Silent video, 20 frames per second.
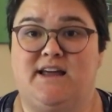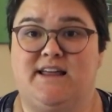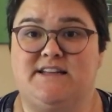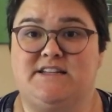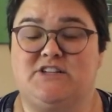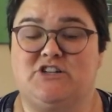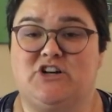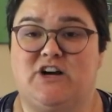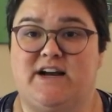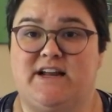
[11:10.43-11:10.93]
I like
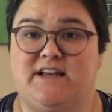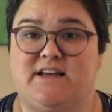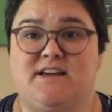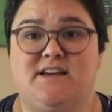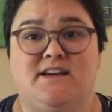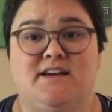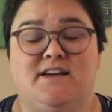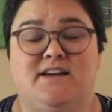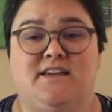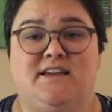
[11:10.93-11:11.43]
to try to
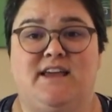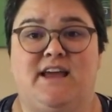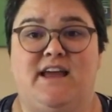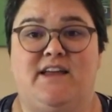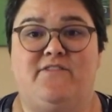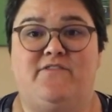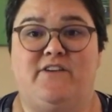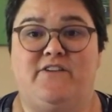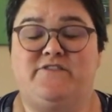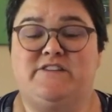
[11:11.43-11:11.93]

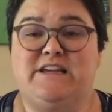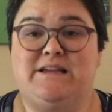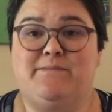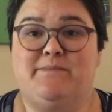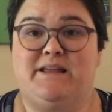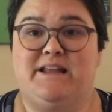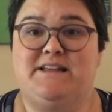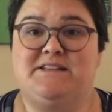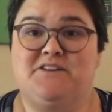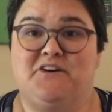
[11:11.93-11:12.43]
get 15
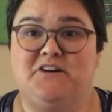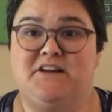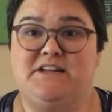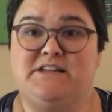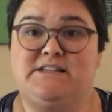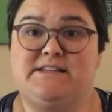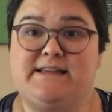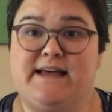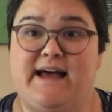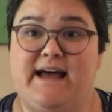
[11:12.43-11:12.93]
minutes on
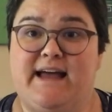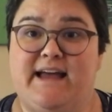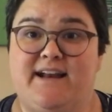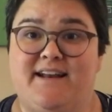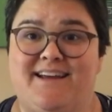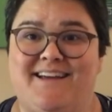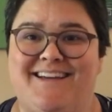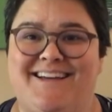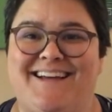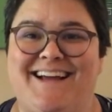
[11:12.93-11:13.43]
each side
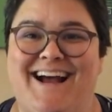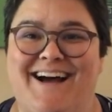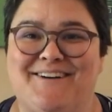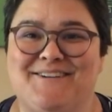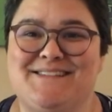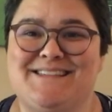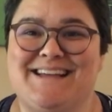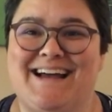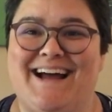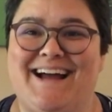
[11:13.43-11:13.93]

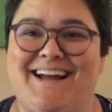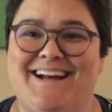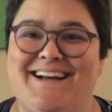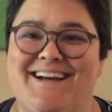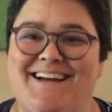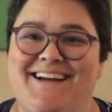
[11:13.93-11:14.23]
outside,